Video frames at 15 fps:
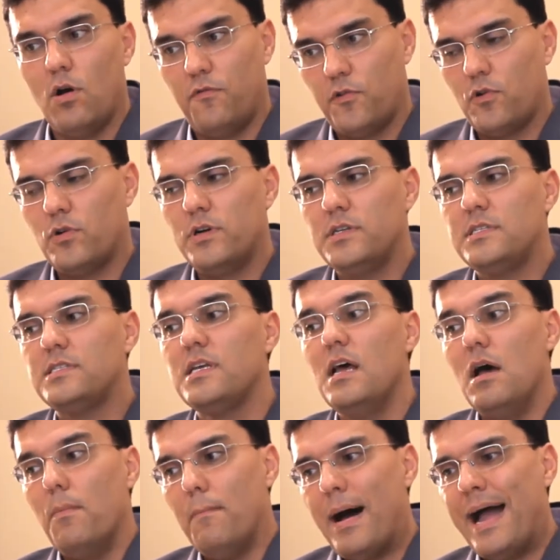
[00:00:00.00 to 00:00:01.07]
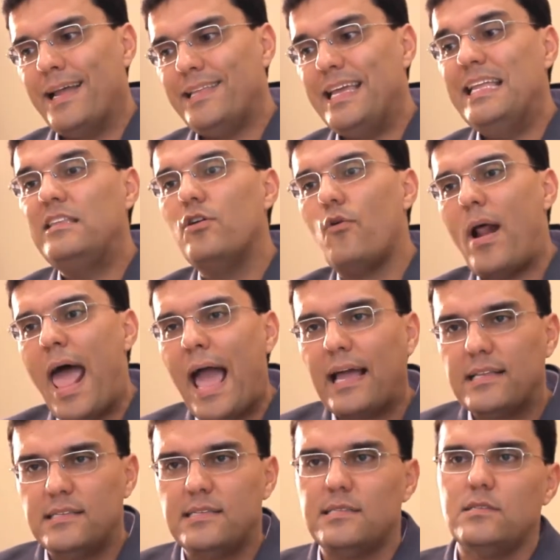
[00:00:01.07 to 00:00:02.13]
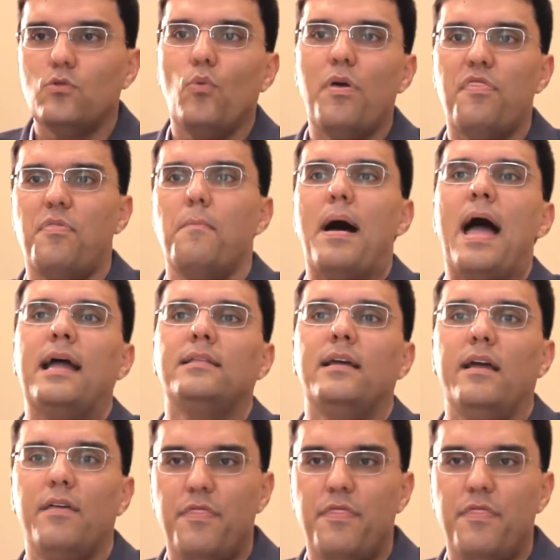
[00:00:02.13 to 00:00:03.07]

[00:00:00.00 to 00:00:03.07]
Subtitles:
Of course, mind interacts with mind